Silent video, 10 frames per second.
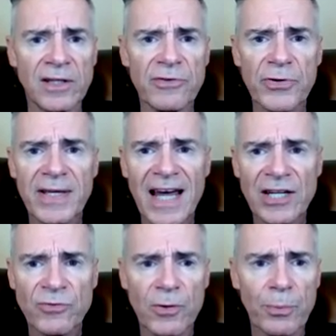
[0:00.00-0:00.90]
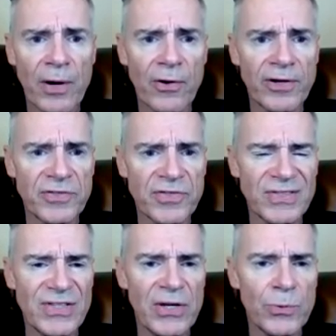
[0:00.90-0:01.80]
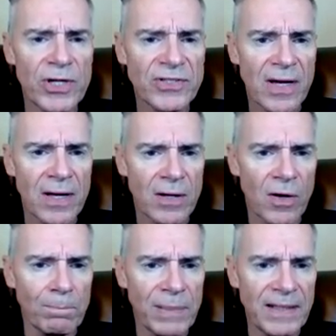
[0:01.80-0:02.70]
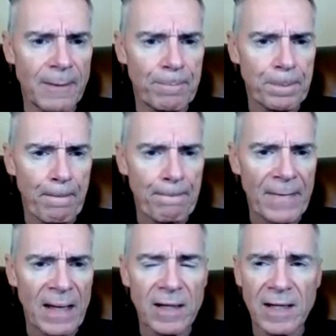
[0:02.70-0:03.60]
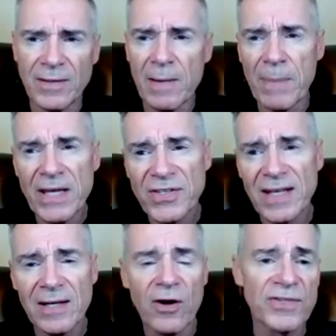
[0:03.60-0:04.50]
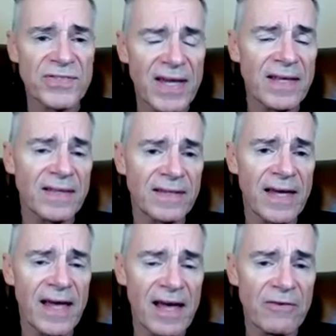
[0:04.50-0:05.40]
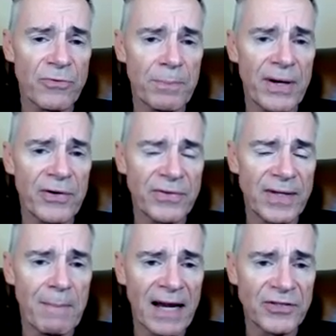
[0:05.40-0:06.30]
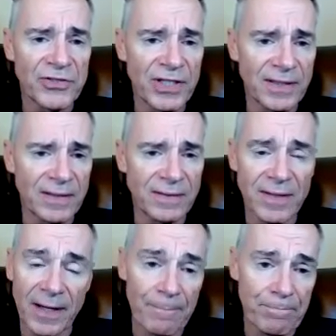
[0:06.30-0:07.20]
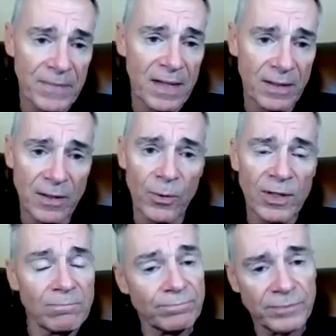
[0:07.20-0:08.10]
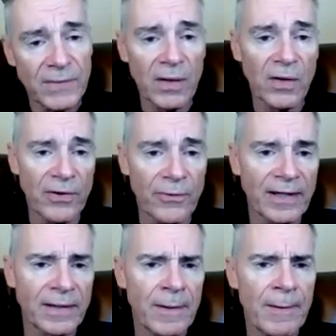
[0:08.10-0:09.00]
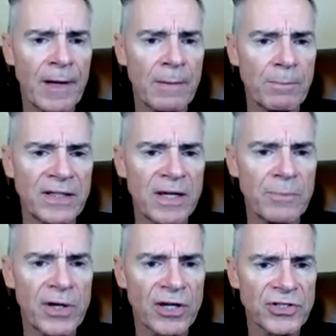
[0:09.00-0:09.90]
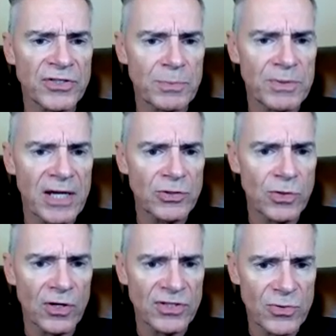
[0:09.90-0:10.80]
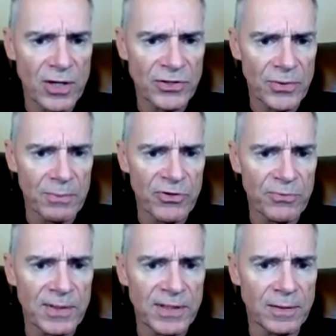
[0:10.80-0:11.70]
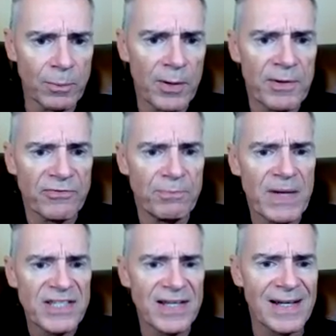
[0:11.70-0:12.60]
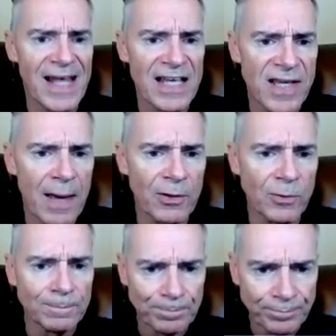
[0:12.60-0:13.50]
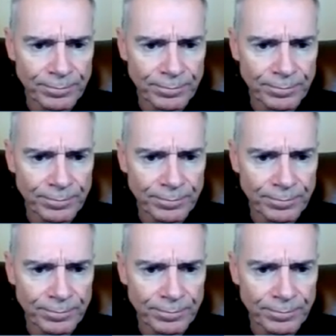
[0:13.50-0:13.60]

Delivering cash flow priorities, de-risk complete. They basically are saying that they have repaired their balance sheet, and um, you know what? They are correct. Maintain production, substantial cost structure improvement, and deployment of best-in-class capital.